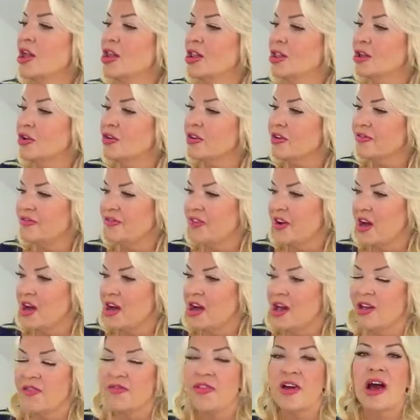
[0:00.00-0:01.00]
look
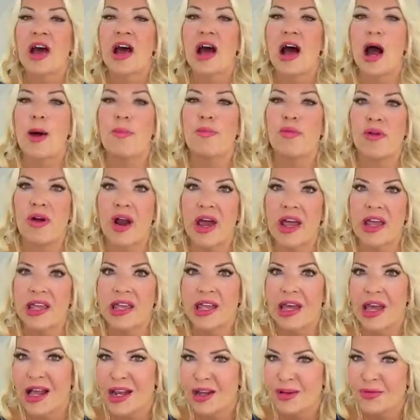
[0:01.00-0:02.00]
5, a bright
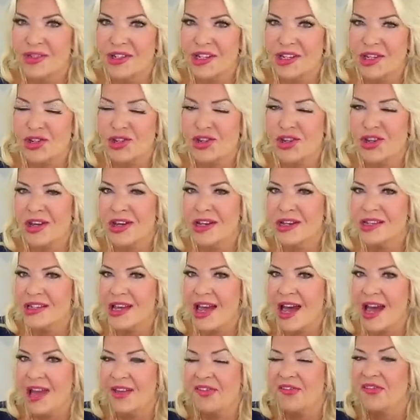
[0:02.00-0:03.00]
yellow t-shirt
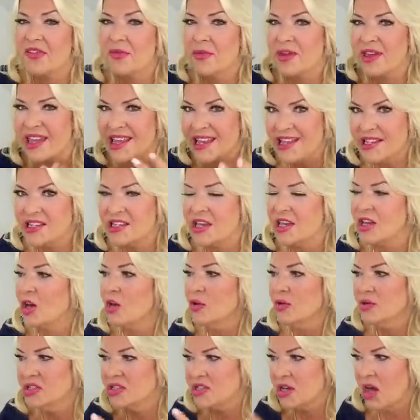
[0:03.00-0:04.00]
and some
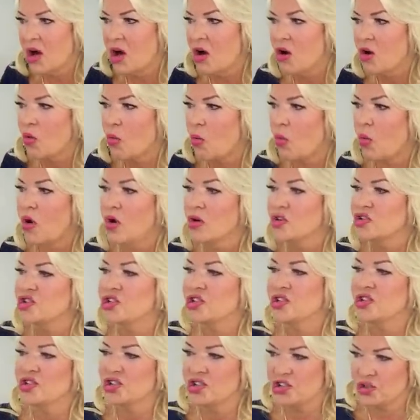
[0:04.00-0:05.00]
indigo dark
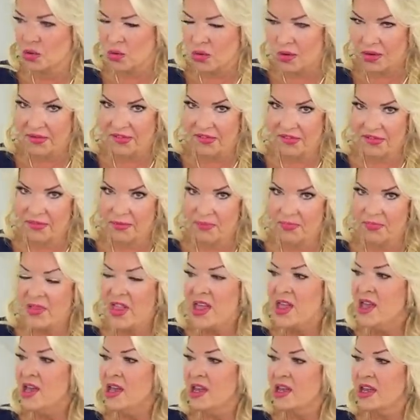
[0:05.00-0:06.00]
wash shorts.
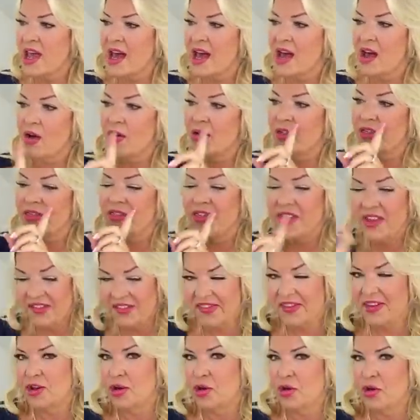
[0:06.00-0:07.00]
Now,
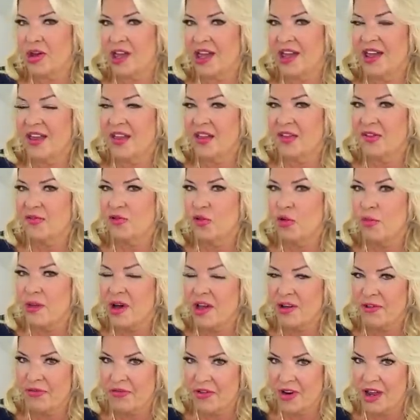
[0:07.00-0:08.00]
this look is for
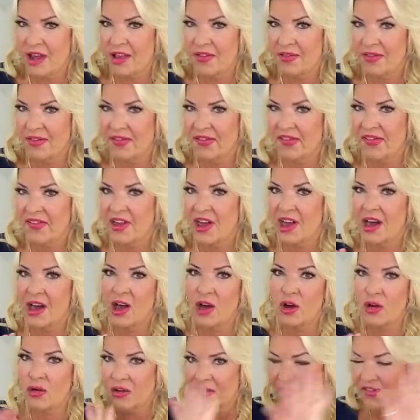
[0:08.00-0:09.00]
my friends
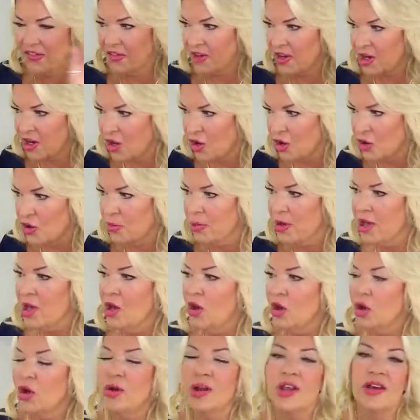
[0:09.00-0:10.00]
across the globe
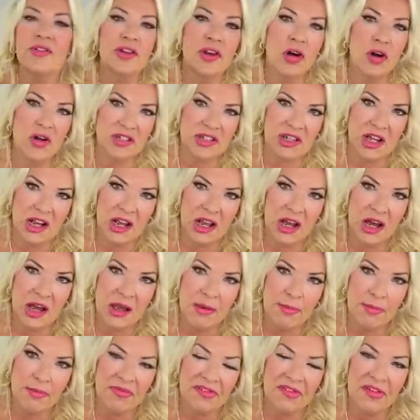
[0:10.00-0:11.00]
who live in hotter
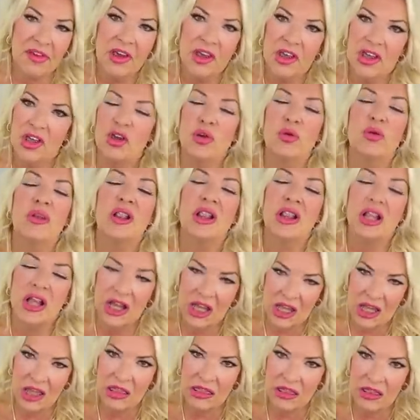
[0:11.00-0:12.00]
climes, you
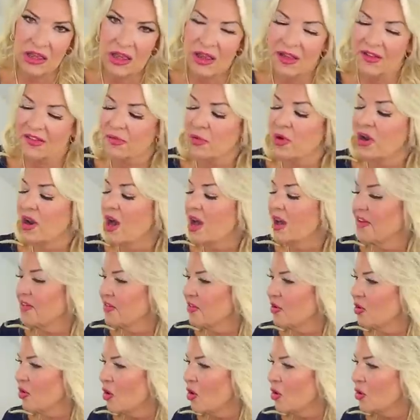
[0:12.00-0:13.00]
lucky things, where it
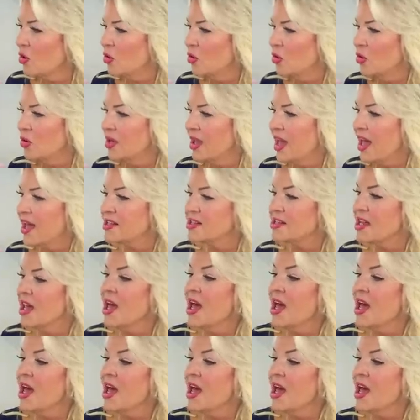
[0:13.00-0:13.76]
hasn't got cool yet.